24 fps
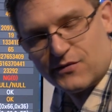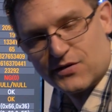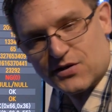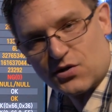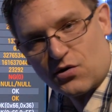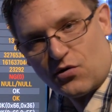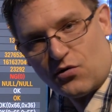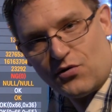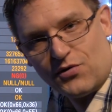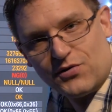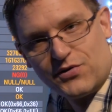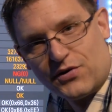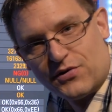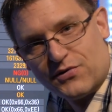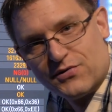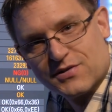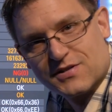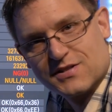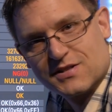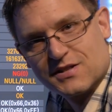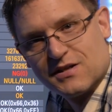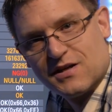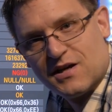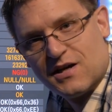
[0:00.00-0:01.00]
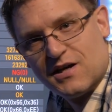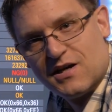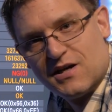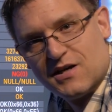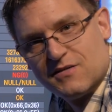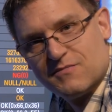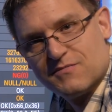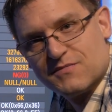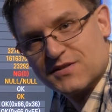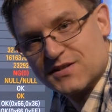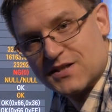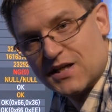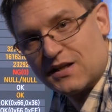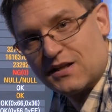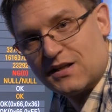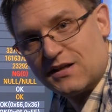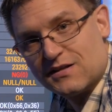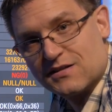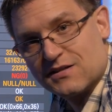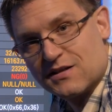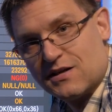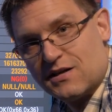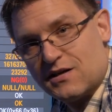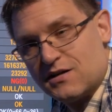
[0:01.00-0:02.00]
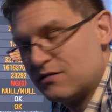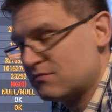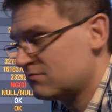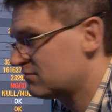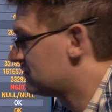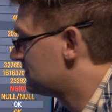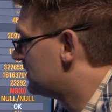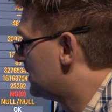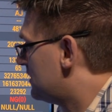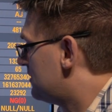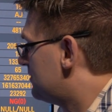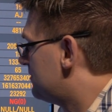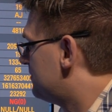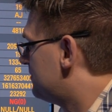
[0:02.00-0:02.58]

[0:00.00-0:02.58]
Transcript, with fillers: what all those um, settings are. Yeah,